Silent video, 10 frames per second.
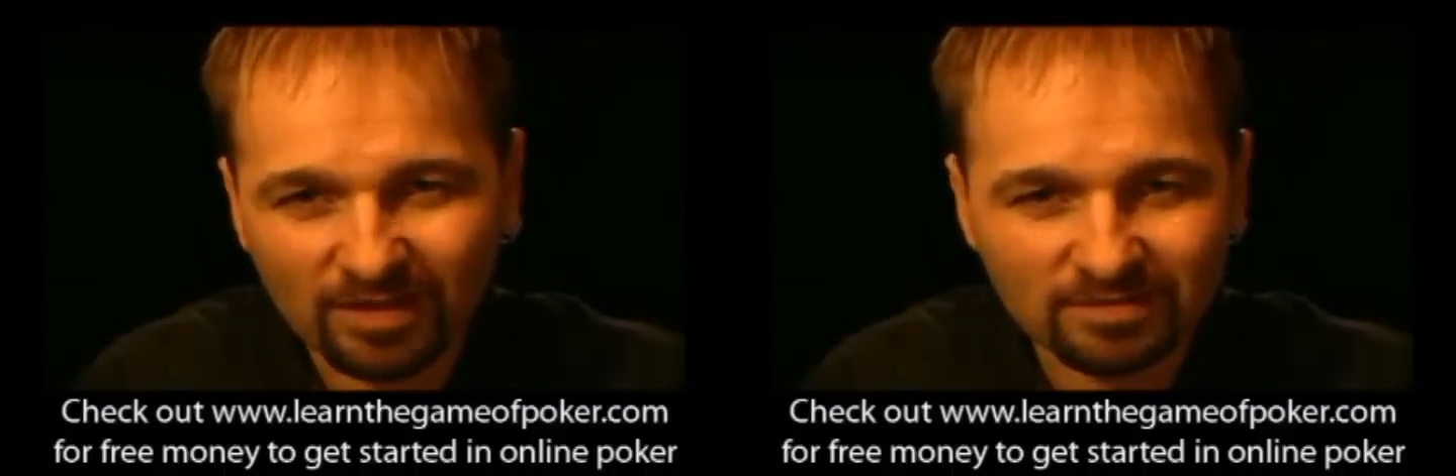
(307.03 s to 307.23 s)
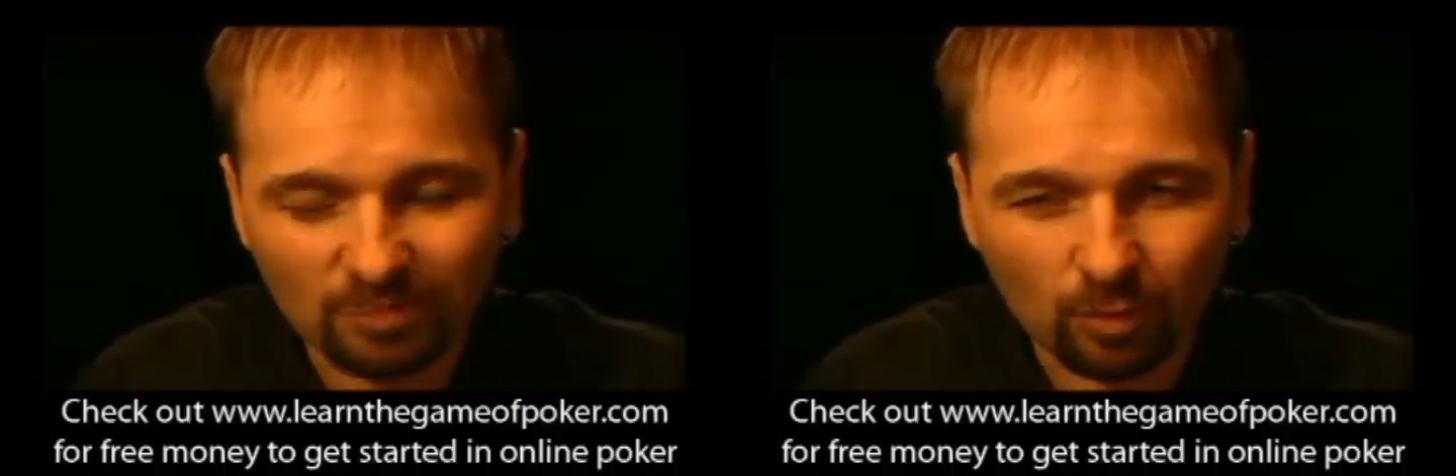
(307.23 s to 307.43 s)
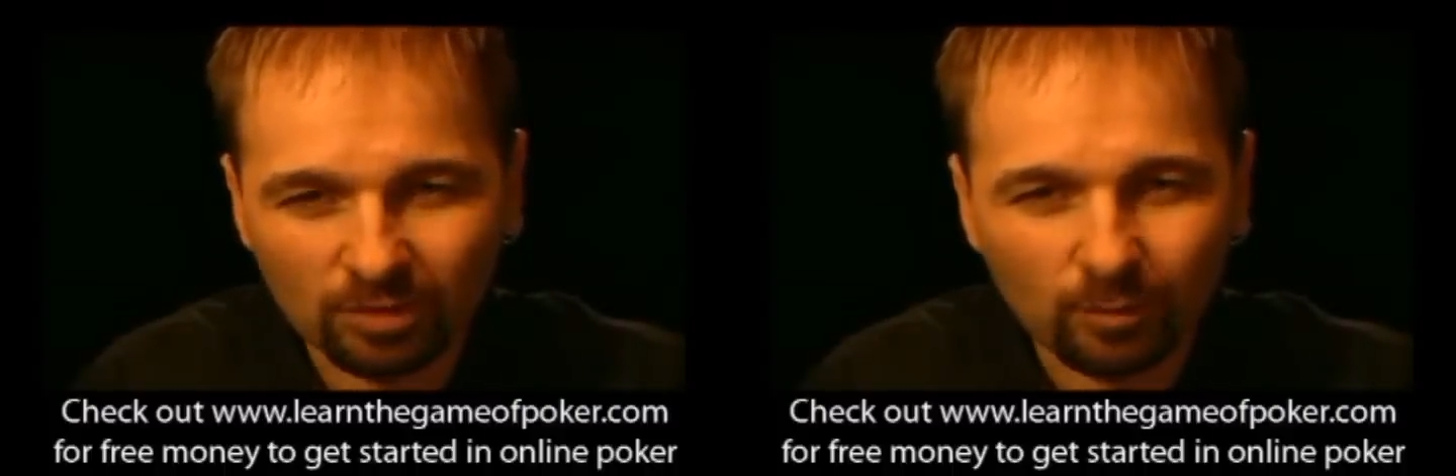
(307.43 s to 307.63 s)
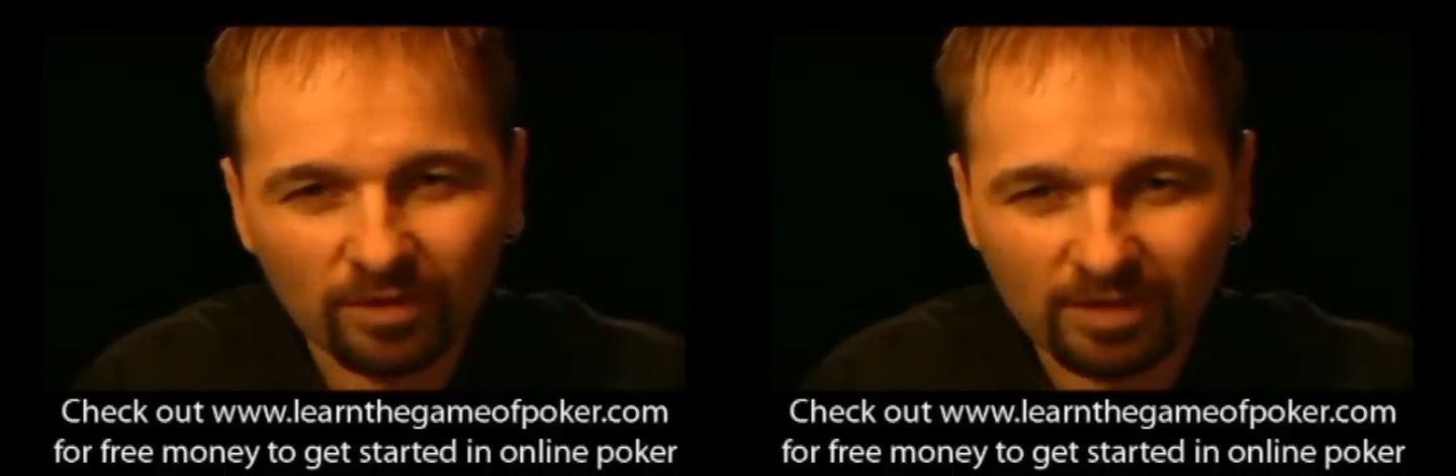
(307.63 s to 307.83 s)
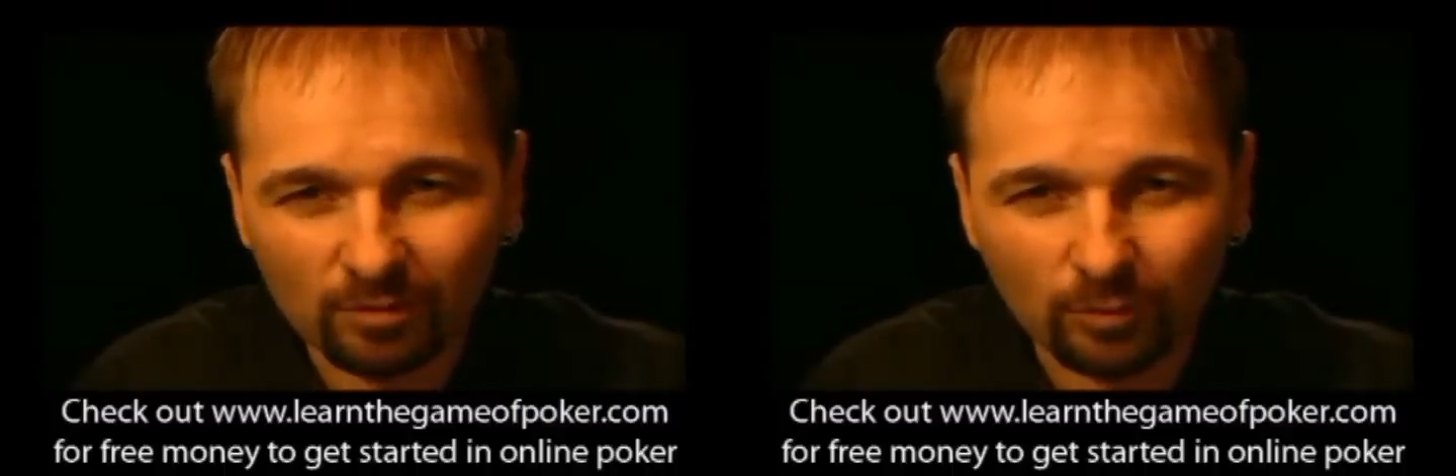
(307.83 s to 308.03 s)
that's the only
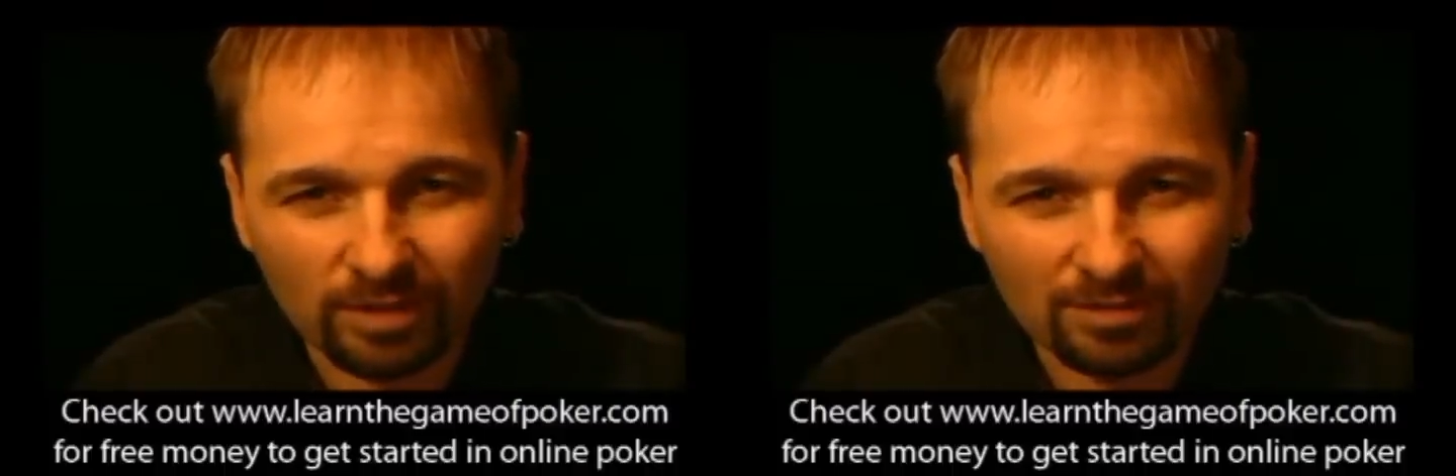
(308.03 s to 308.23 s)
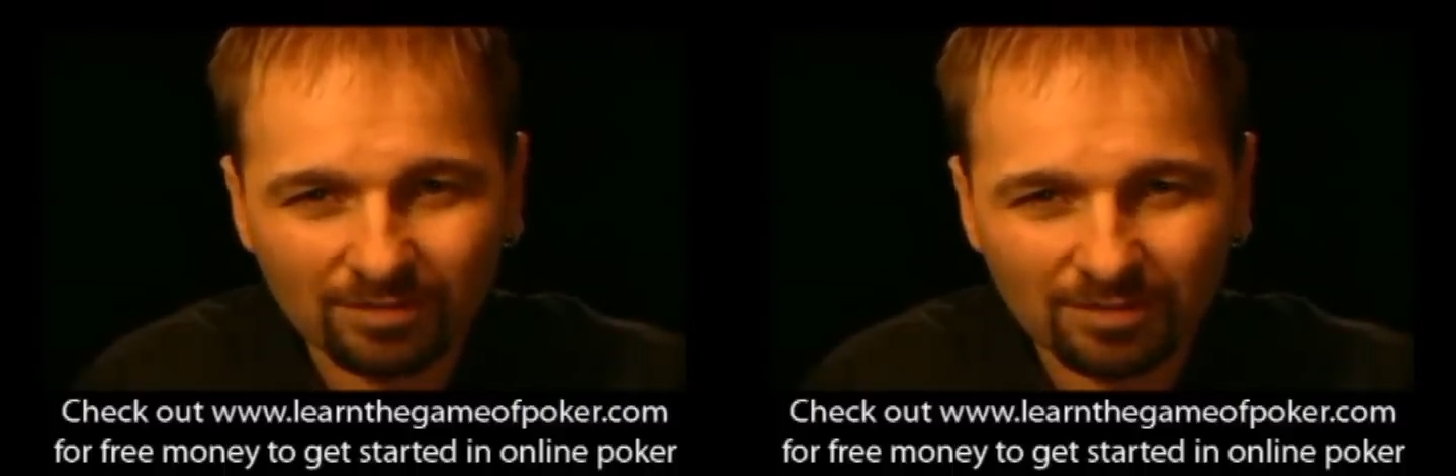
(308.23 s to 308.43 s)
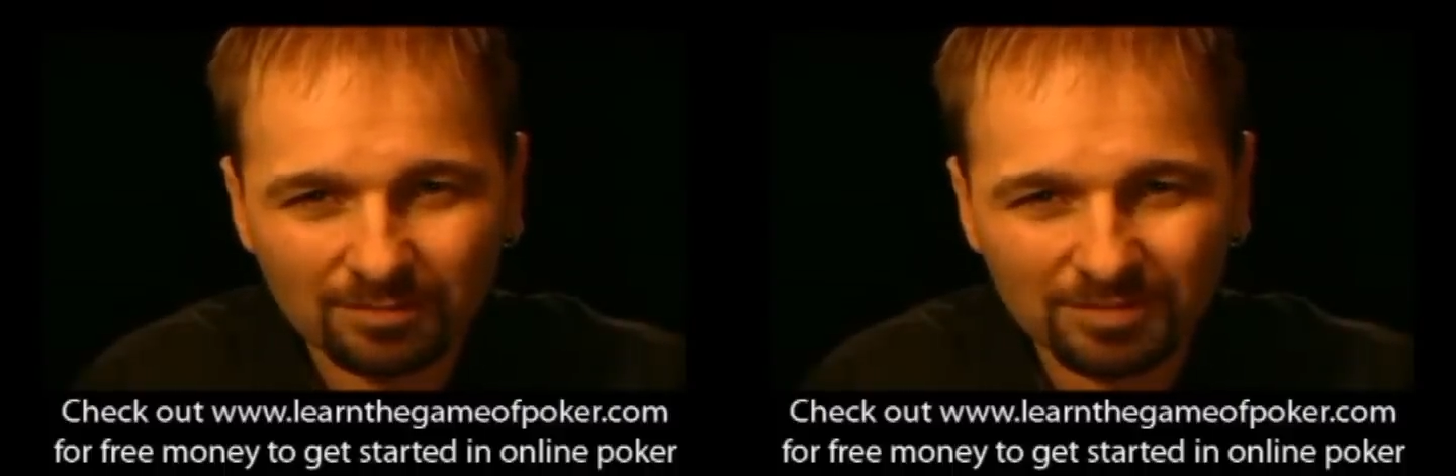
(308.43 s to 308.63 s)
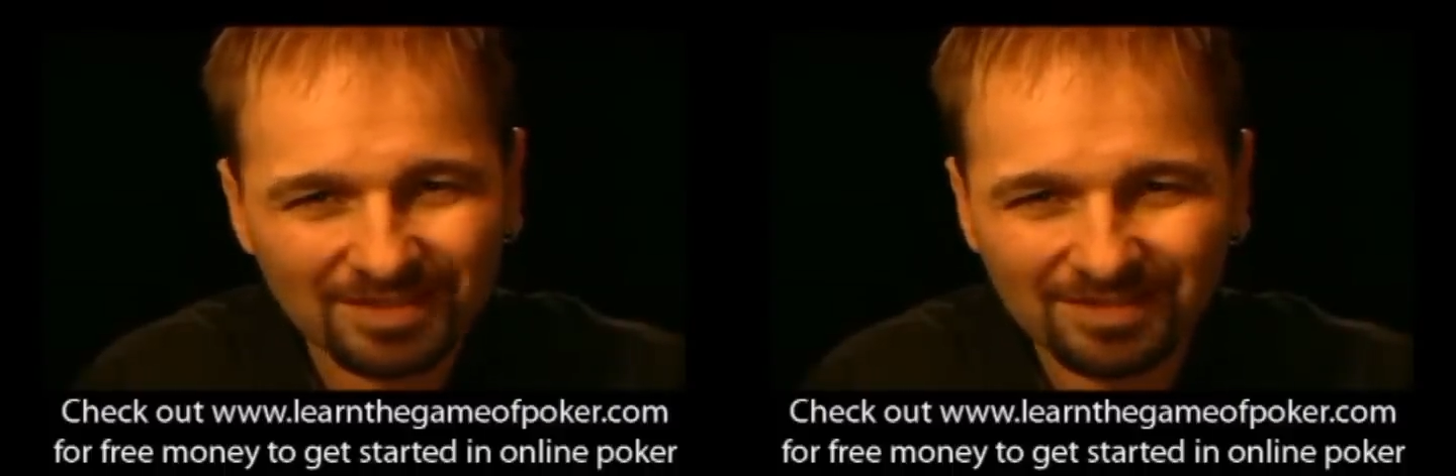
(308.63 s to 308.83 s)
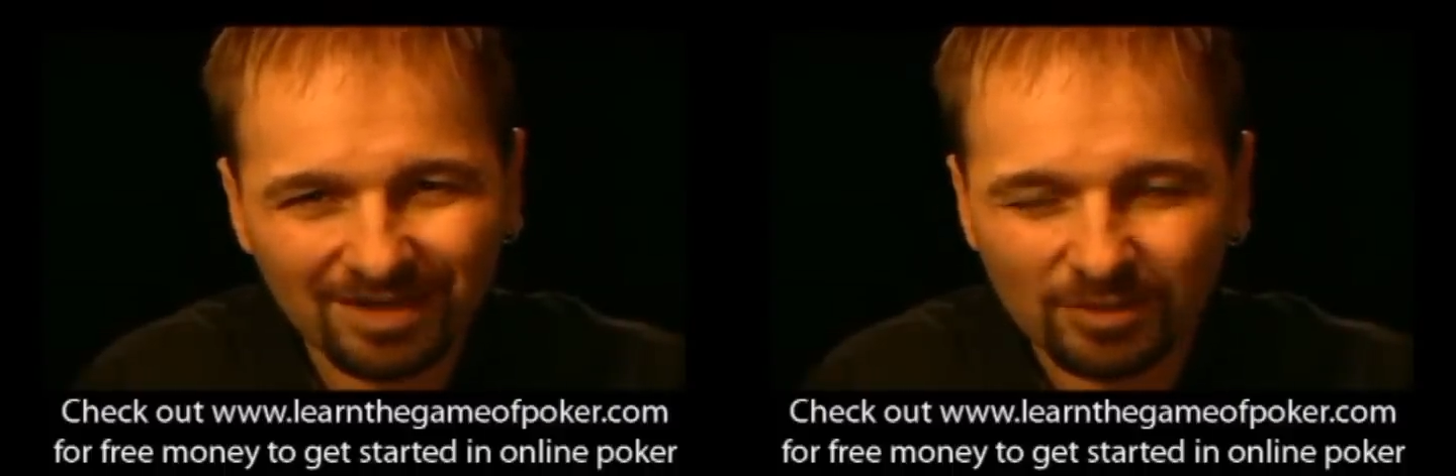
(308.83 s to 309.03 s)
way they can win. But
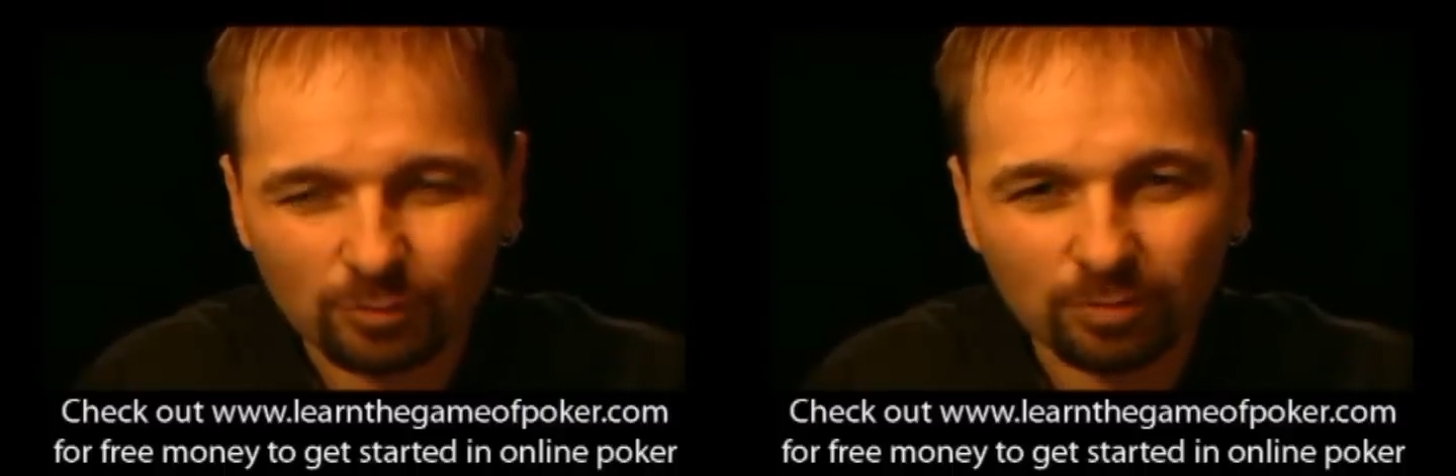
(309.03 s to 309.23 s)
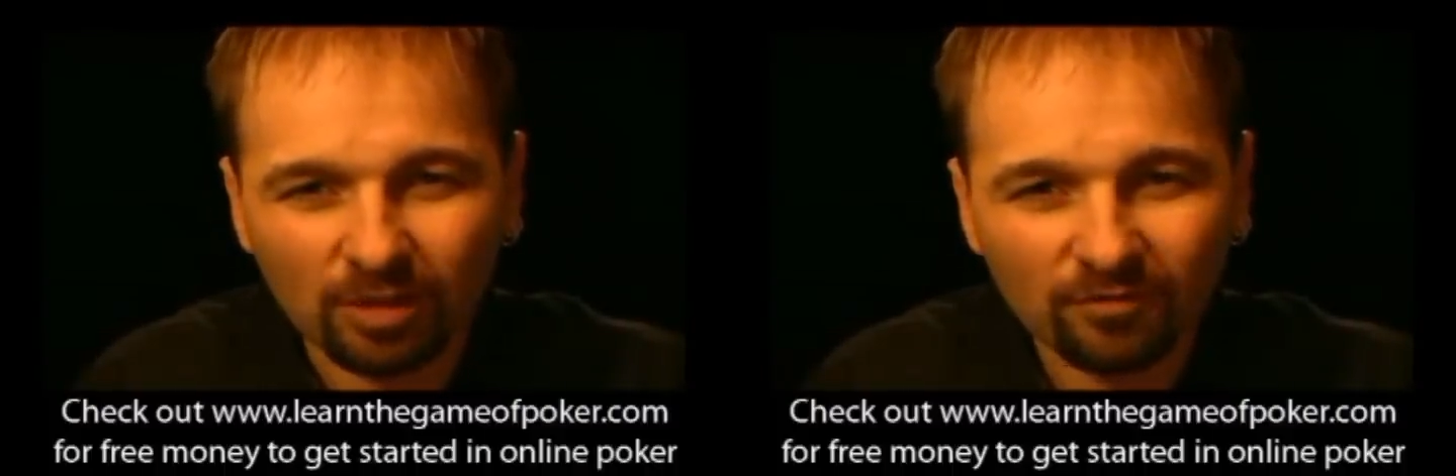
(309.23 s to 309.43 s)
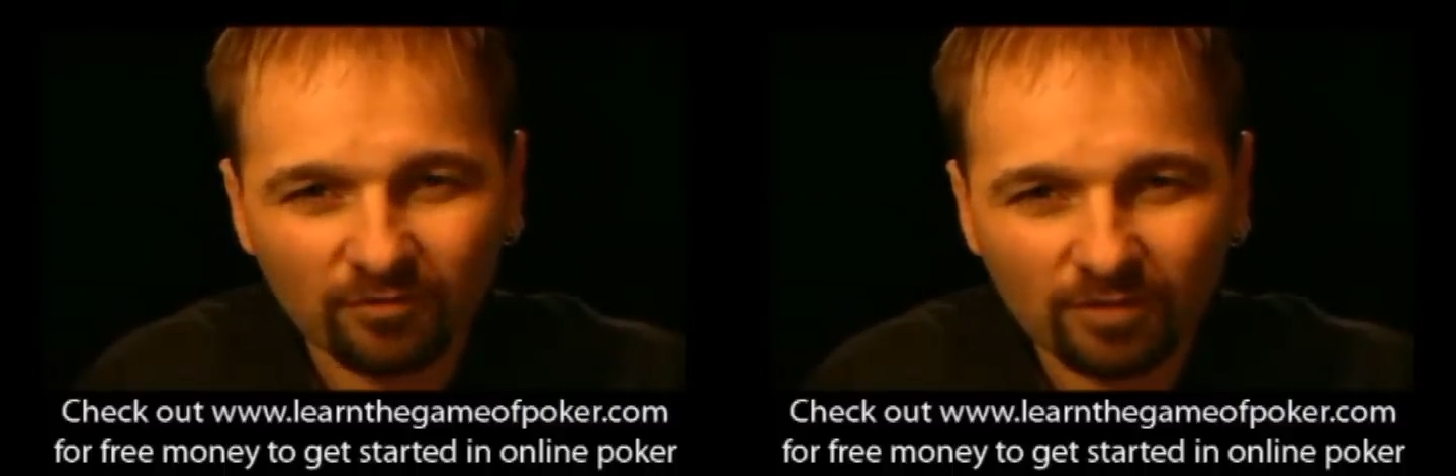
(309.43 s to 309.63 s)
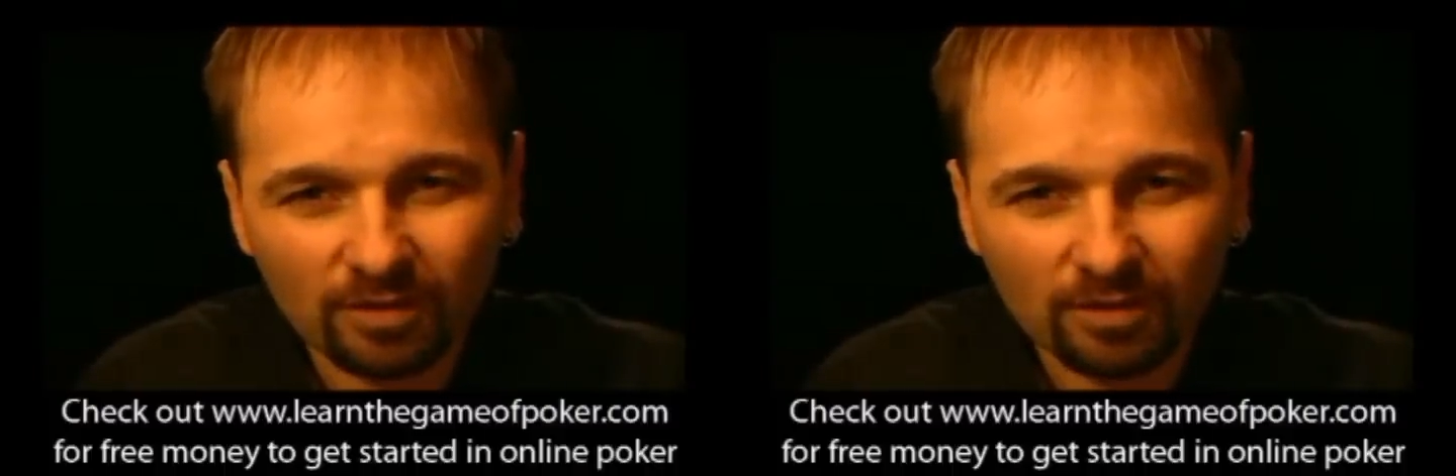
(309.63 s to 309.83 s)
that's not how you bluff.